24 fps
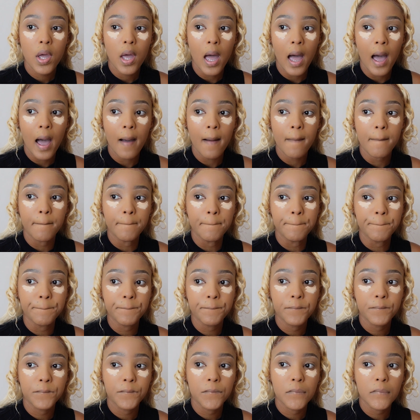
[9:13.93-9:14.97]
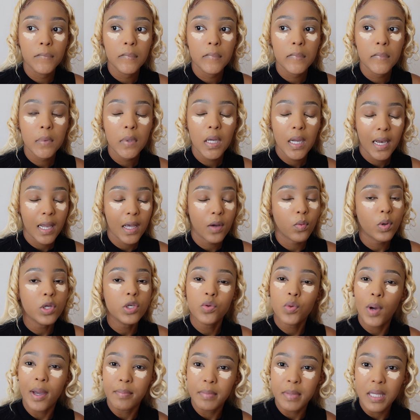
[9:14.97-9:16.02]
like, what
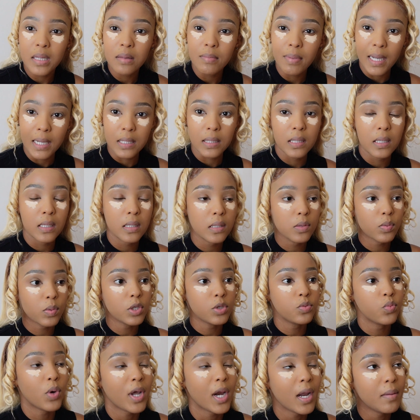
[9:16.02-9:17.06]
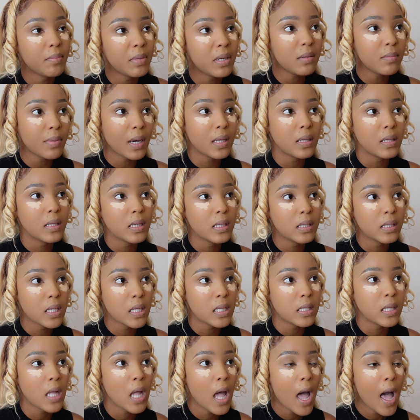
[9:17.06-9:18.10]
do I mean by this? What I mean by this
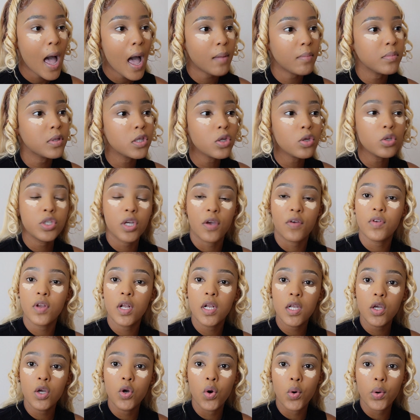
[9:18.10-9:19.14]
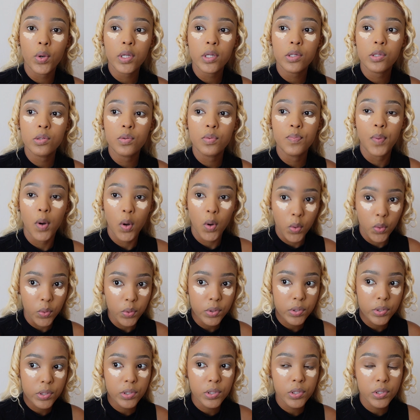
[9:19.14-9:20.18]
is, I'm still definitely going to
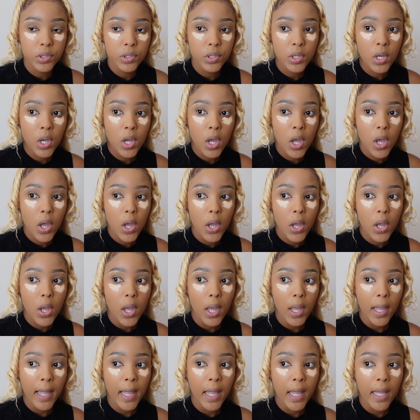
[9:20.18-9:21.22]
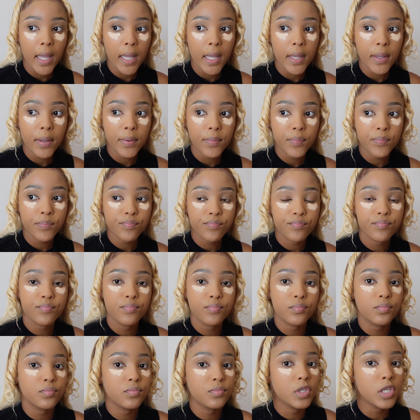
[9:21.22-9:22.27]
post a
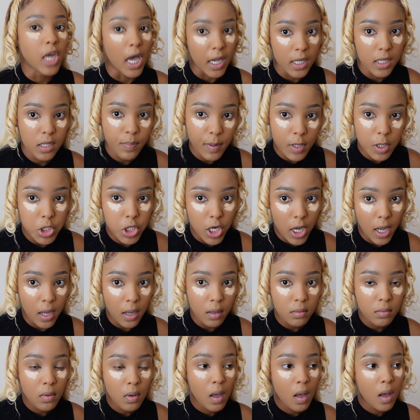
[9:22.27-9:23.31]
nice picture,